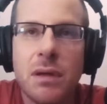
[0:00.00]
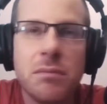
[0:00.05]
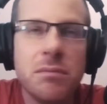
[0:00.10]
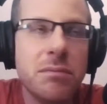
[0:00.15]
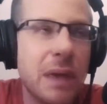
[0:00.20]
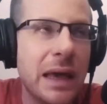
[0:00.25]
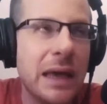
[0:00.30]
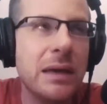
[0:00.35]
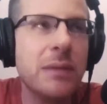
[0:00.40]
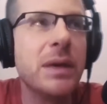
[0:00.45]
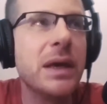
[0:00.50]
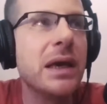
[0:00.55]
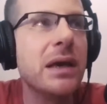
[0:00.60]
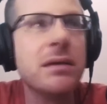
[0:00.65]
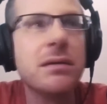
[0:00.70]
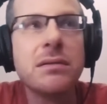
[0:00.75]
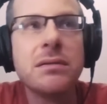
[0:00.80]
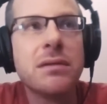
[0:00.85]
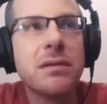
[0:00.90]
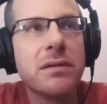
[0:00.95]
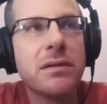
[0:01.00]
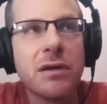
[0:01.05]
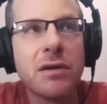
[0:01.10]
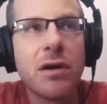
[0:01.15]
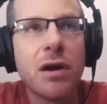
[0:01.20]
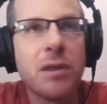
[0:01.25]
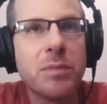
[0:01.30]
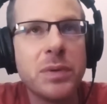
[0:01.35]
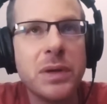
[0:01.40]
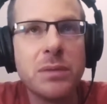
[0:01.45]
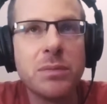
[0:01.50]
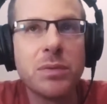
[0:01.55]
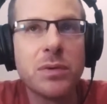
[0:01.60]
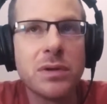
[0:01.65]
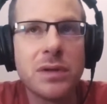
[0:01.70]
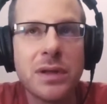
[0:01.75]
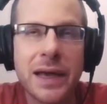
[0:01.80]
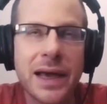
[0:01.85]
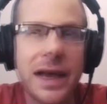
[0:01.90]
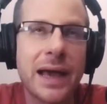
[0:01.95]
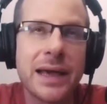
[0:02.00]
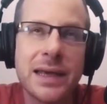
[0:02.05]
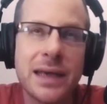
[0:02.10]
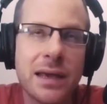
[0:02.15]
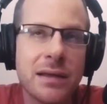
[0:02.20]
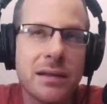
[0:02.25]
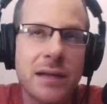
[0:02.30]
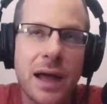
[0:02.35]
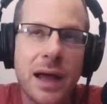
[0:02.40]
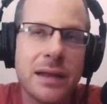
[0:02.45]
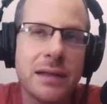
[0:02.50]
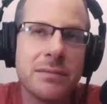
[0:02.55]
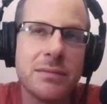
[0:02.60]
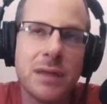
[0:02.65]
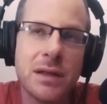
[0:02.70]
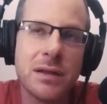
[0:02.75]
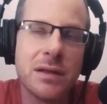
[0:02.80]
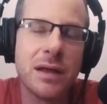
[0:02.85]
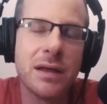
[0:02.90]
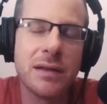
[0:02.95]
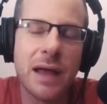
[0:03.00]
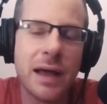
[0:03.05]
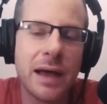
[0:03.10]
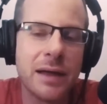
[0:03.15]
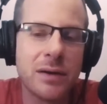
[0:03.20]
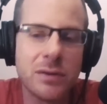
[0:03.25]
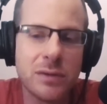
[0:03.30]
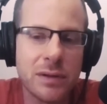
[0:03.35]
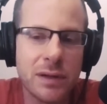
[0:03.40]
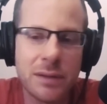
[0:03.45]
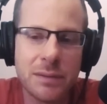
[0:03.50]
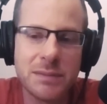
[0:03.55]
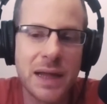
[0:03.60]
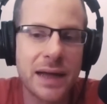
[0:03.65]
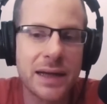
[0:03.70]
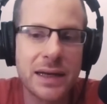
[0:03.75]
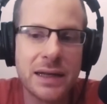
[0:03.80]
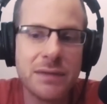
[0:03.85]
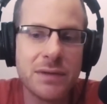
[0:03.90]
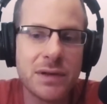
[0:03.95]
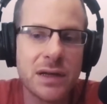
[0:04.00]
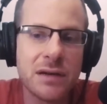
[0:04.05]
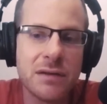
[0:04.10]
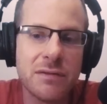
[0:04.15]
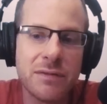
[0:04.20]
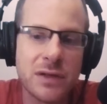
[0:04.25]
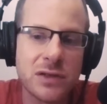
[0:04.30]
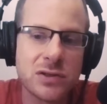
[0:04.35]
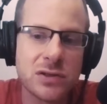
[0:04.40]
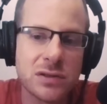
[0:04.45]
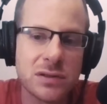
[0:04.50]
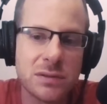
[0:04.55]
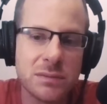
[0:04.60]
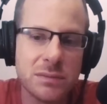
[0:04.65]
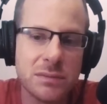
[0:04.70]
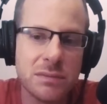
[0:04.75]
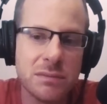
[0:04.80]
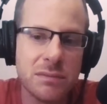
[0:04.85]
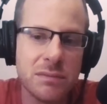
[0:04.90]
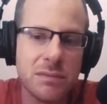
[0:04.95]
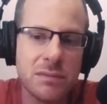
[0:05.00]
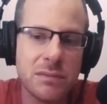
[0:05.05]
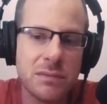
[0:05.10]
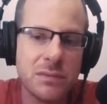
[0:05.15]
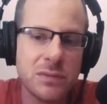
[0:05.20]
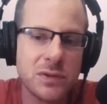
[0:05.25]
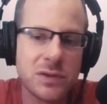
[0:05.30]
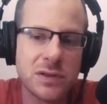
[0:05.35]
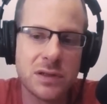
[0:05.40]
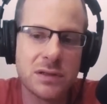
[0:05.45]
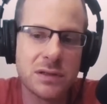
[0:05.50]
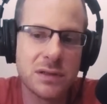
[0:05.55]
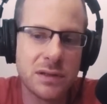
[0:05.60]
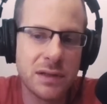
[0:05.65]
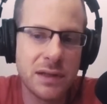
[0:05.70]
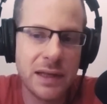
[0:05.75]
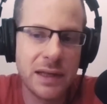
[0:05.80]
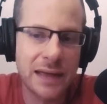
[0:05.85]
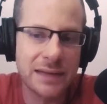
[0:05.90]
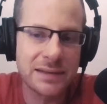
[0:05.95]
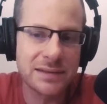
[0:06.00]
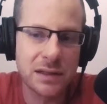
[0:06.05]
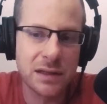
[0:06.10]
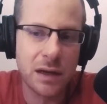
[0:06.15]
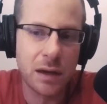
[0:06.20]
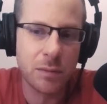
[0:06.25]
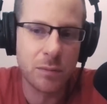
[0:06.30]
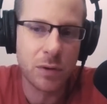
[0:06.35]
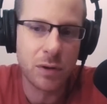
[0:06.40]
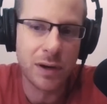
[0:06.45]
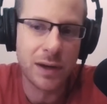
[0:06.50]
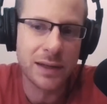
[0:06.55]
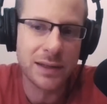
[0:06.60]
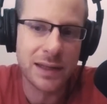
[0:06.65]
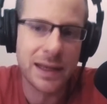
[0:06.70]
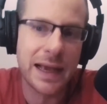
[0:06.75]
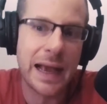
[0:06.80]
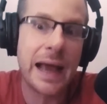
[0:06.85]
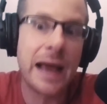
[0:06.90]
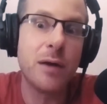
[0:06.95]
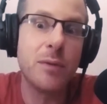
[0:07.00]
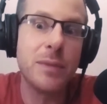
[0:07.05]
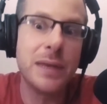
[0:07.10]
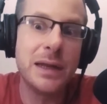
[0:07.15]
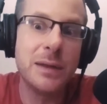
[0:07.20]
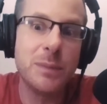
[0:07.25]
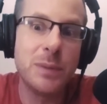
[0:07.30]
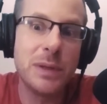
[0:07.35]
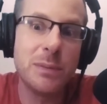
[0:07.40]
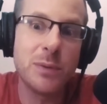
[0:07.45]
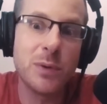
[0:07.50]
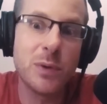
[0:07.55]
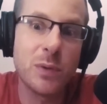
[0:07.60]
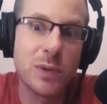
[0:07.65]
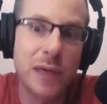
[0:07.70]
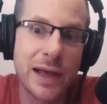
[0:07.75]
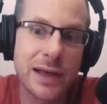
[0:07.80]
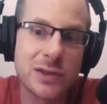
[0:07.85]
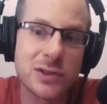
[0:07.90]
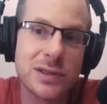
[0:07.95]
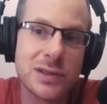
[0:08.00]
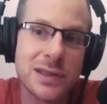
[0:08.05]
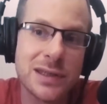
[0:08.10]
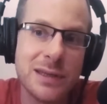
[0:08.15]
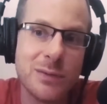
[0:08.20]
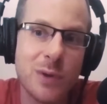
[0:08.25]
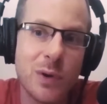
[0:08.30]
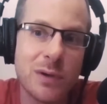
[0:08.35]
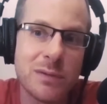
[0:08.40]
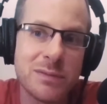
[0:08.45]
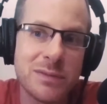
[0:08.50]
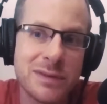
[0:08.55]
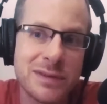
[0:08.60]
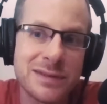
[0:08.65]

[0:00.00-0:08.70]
maybe there are people like I can't, I I don't I'm not even going to venture to to guess a number on like how many people actually